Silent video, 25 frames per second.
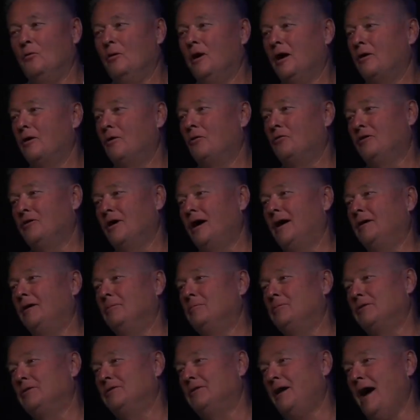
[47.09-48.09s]
what goes
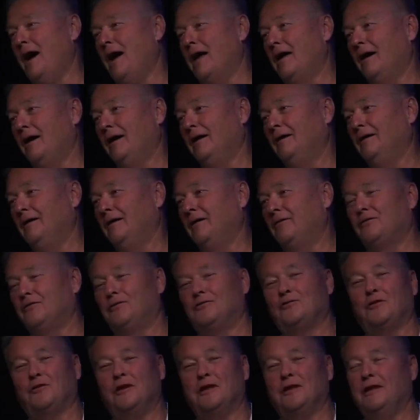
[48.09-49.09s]
on in Pattaya
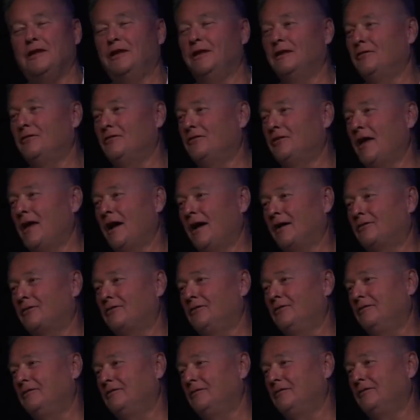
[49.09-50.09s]
is drinking and
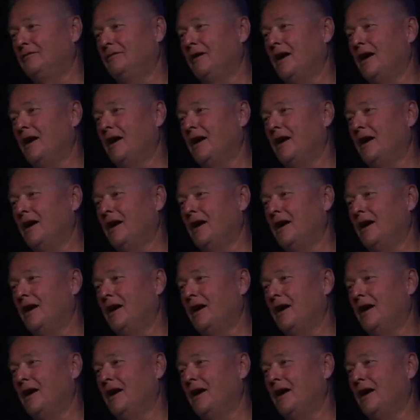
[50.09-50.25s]
sex